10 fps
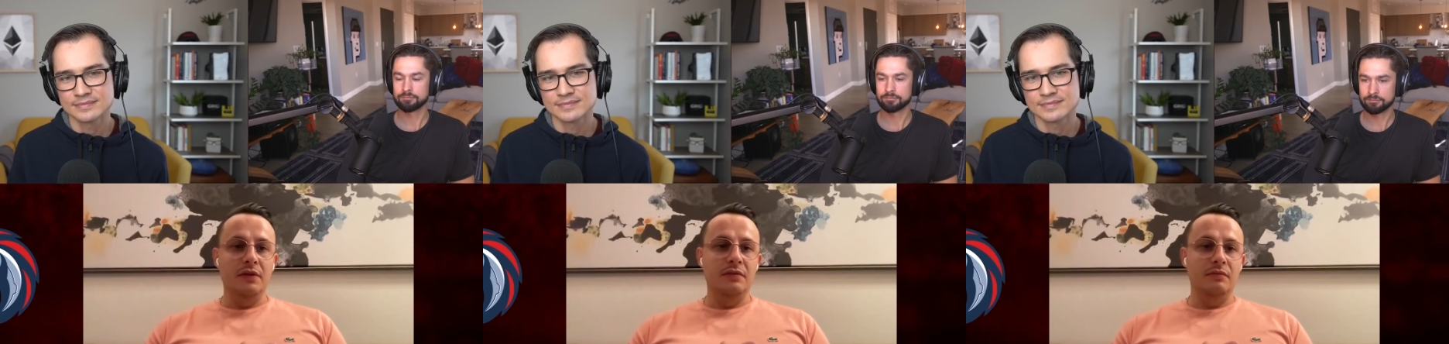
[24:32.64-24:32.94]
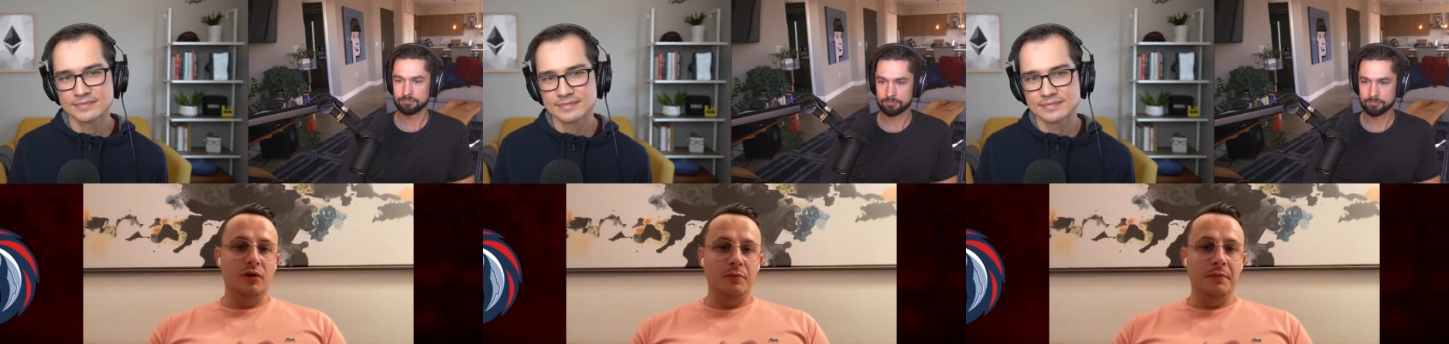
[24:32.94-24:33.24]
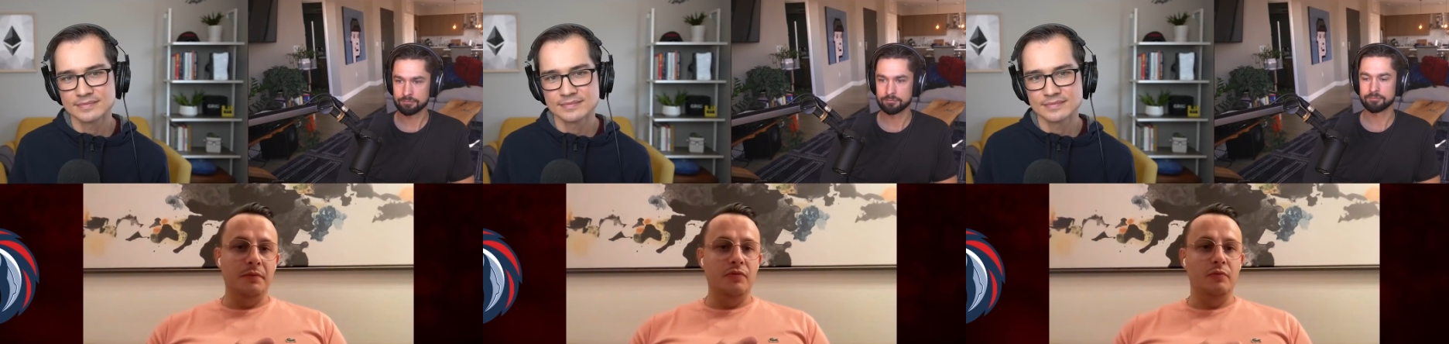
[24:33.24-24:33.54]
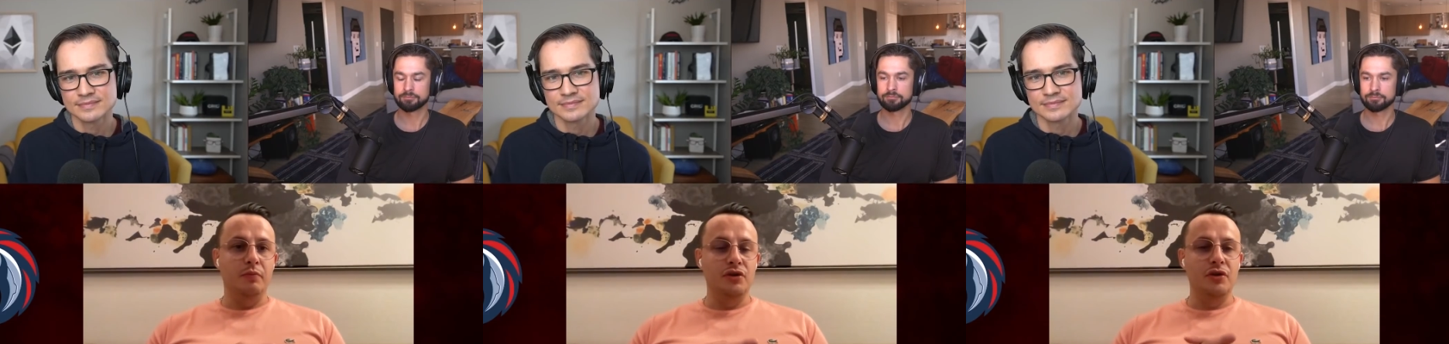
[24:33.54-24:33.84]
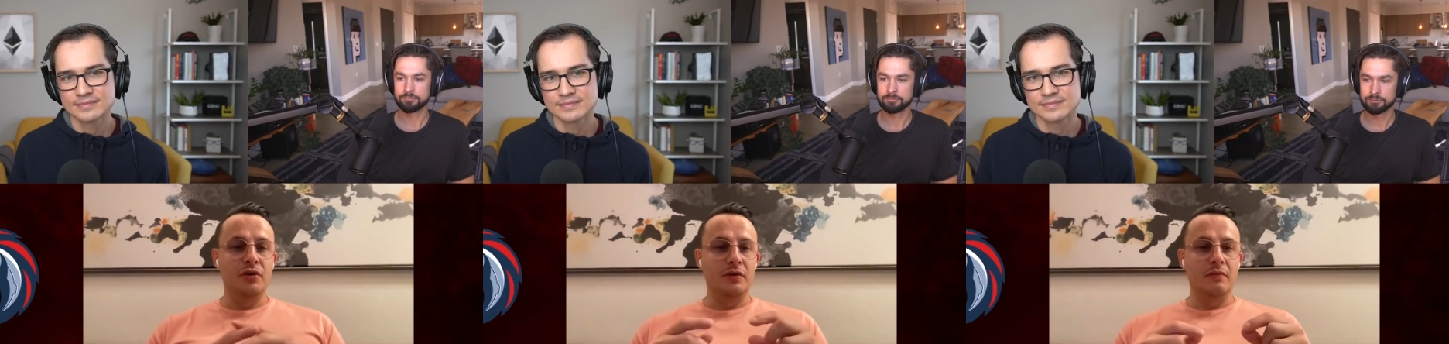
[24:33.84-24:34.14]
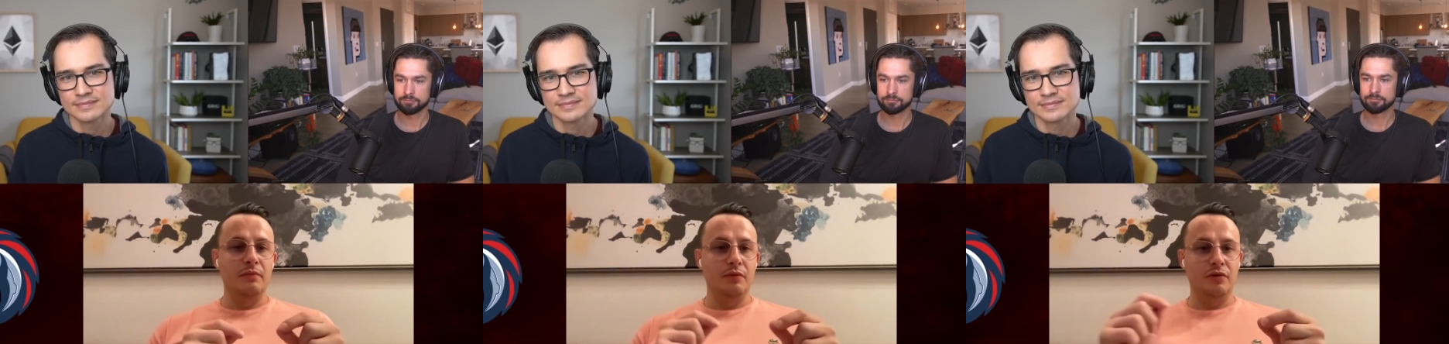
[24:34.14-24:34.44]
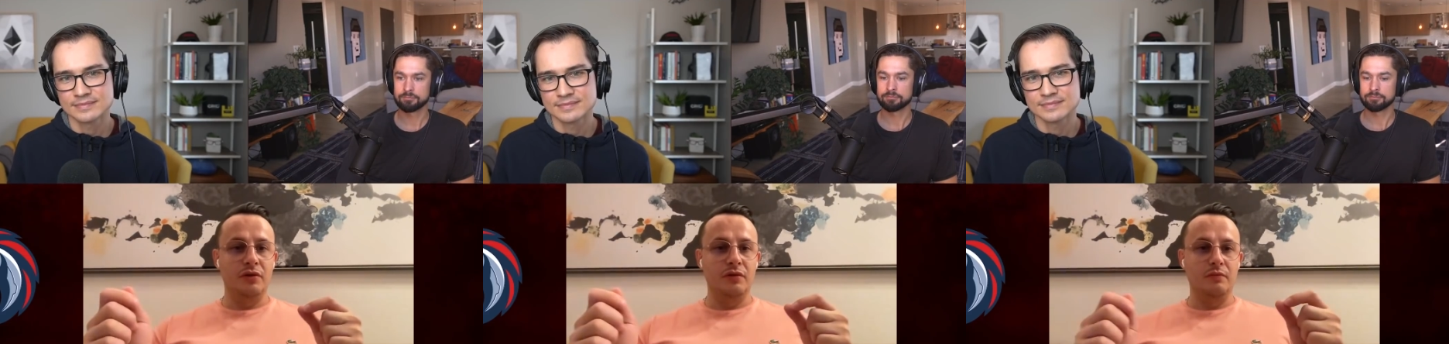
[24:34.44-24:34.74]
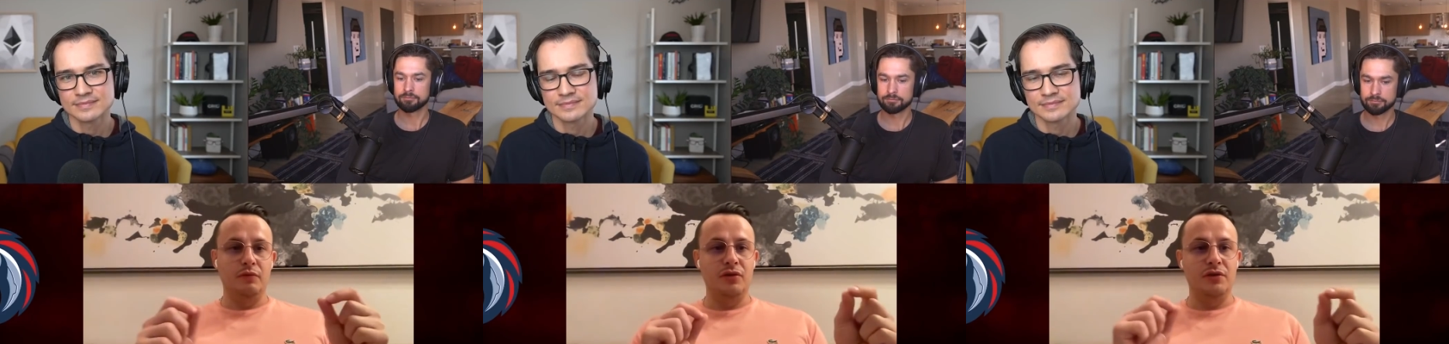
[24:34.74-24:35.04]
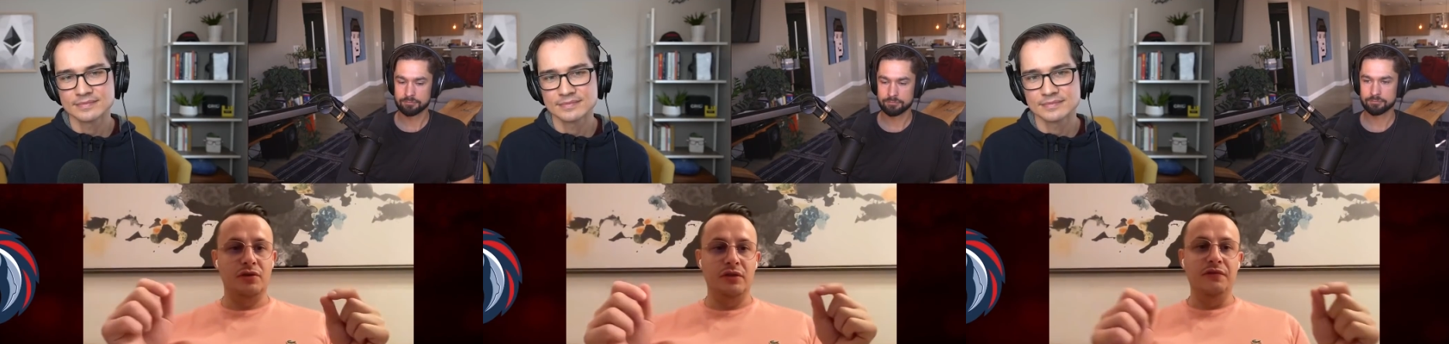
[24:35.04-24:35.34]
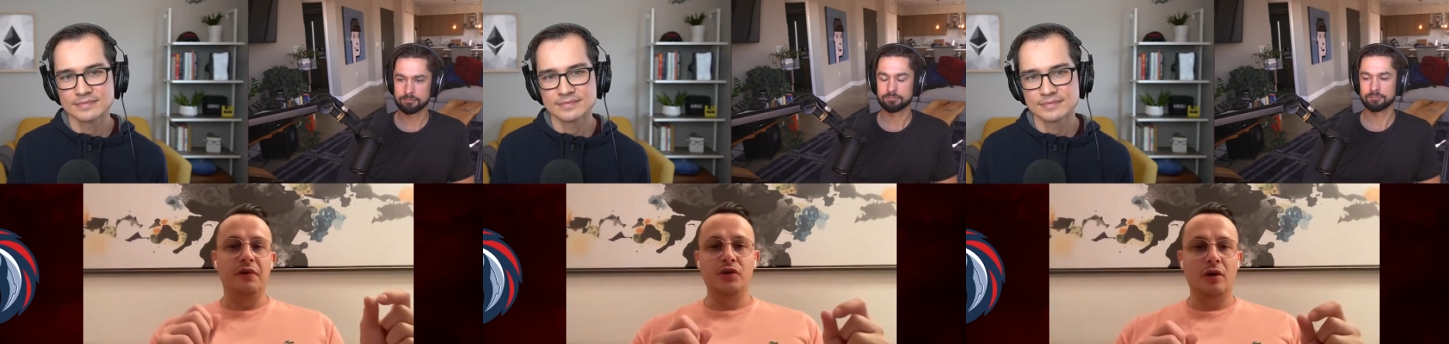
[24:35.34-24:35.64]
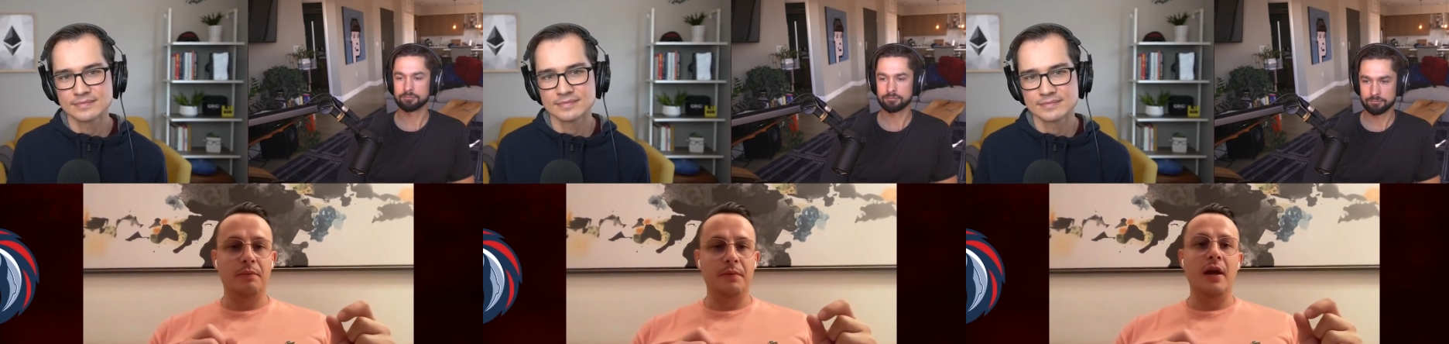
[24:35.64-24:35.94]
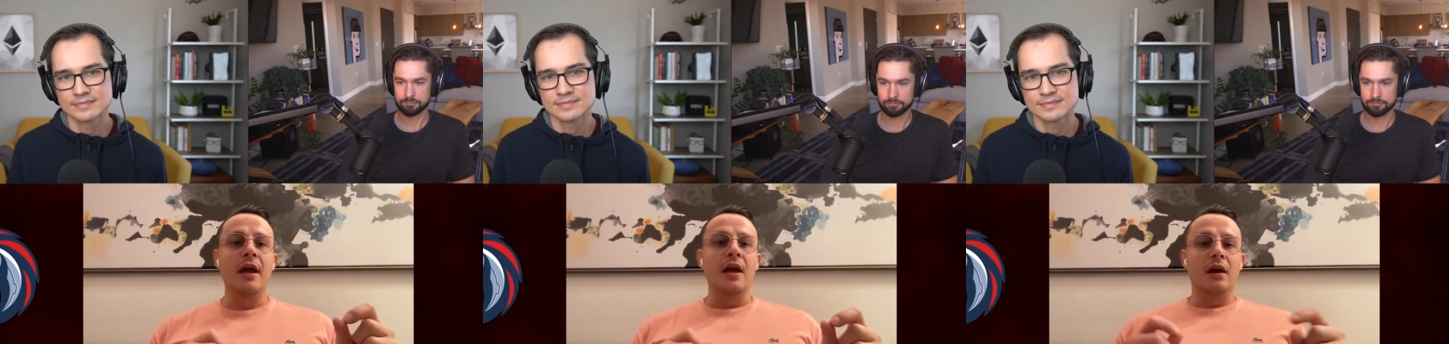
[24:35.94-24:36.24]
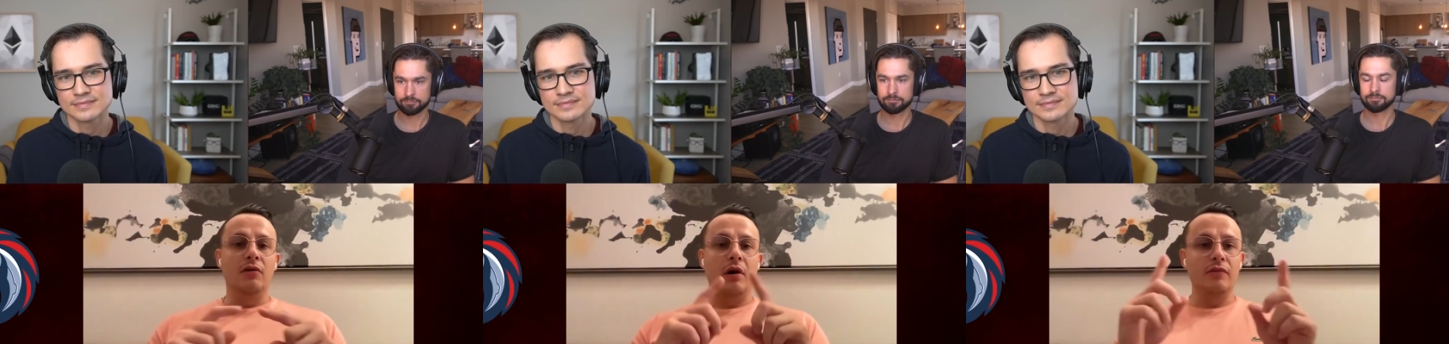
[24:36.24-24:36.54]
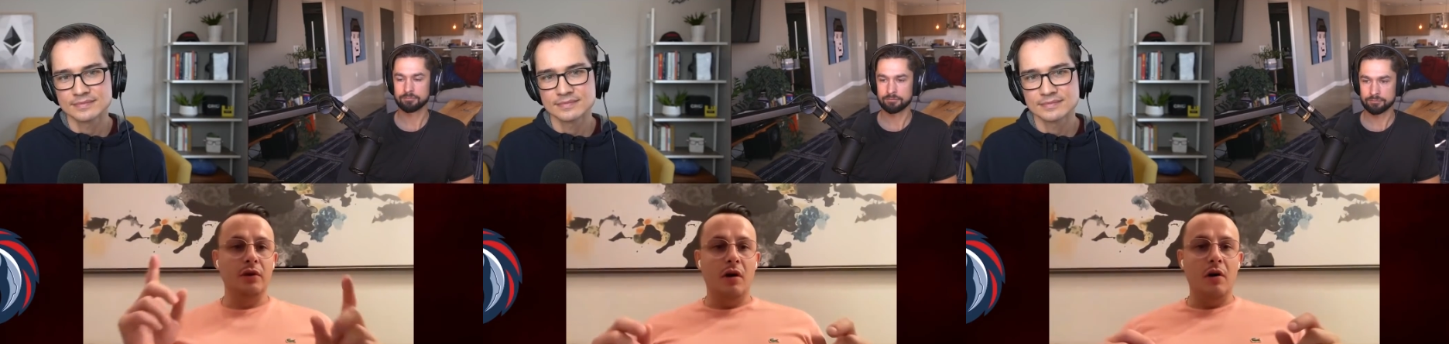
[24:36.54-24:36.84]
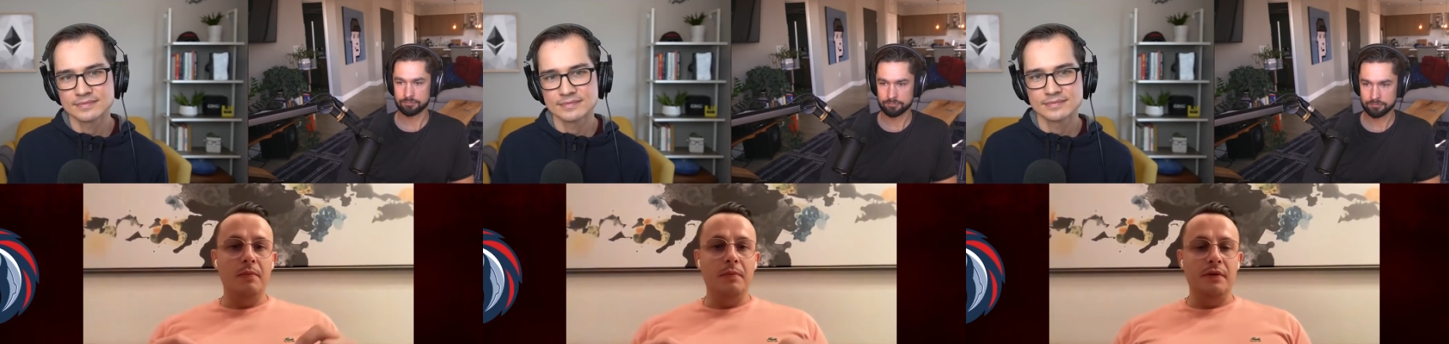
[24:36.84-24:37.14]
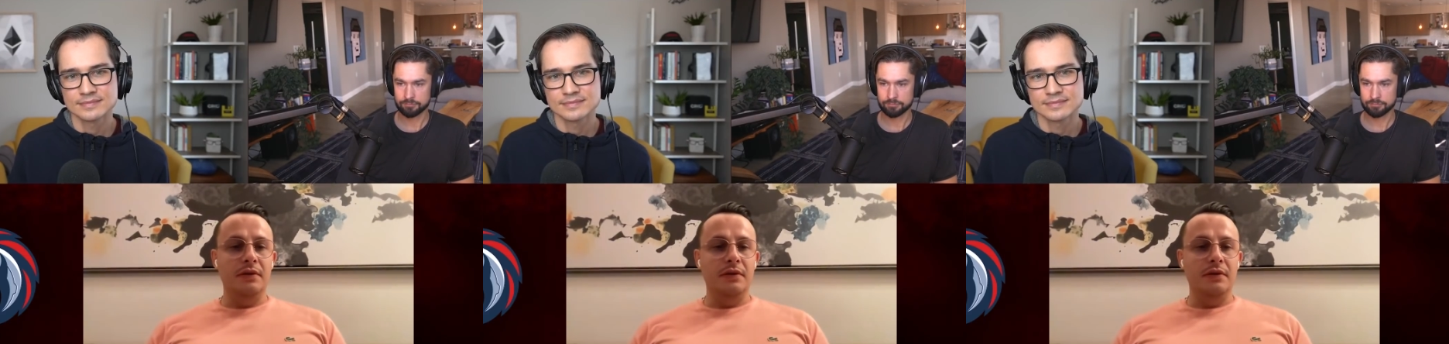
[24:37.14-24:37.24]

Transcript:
Speaker 1: need more people who push it, push it, push this DeFi topic around the globe.